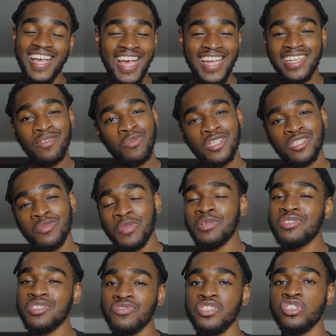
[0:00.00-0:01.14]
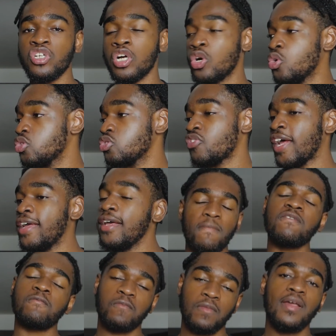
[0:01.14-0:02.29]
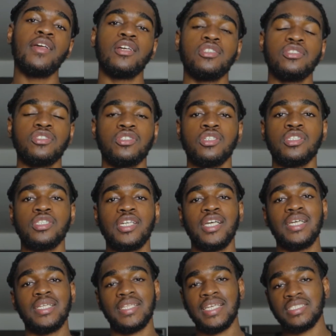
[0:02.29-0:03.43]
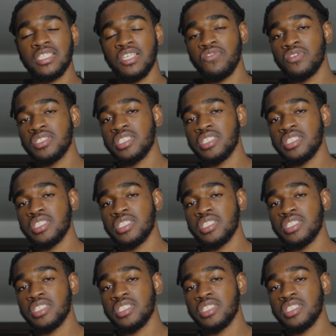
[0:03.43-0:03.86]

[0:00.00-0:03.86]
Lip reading: and then we're going to be able to reach our goals, right? So that's it for